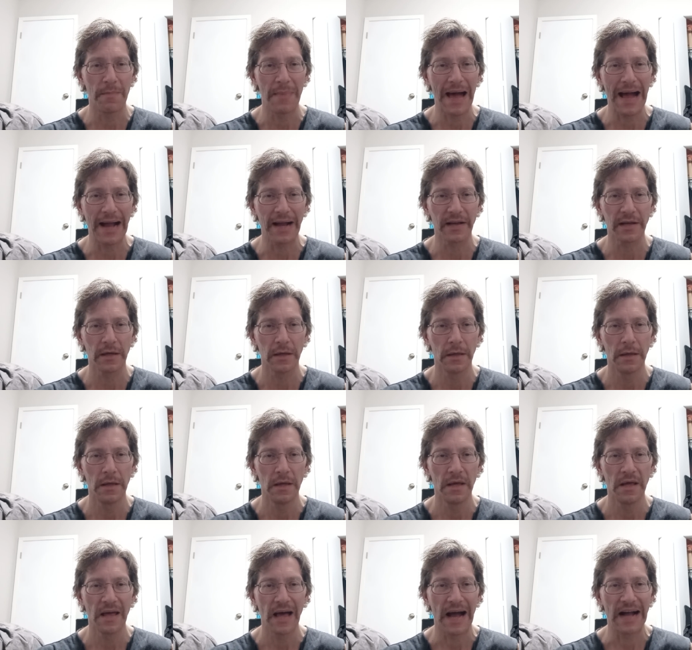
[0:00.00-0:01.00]
back.
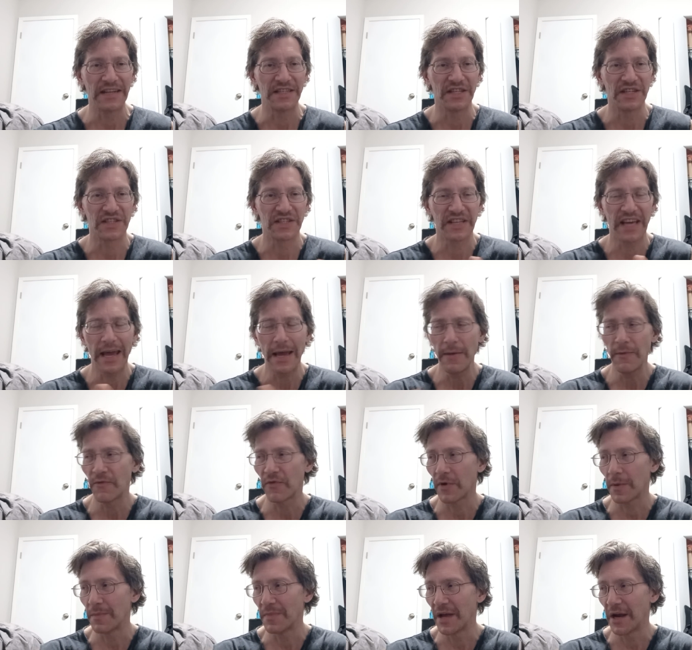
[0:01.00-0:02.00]
I just came
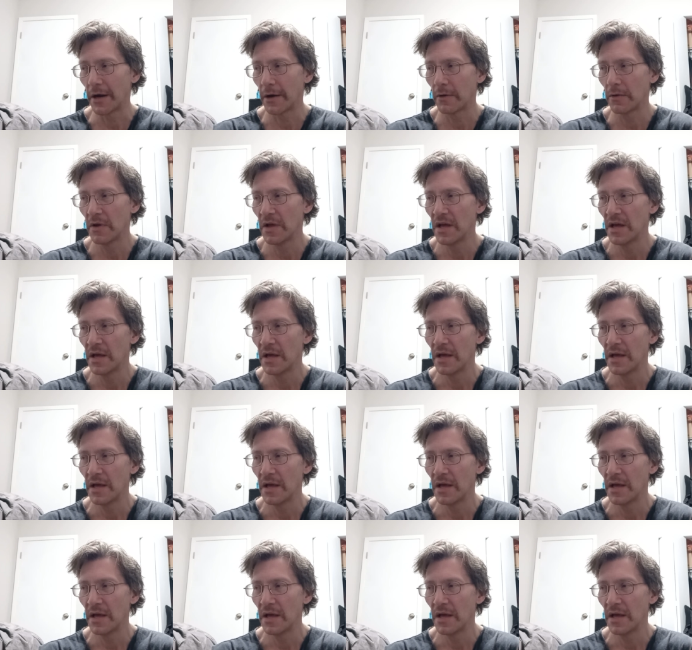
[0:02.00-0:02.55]
from there,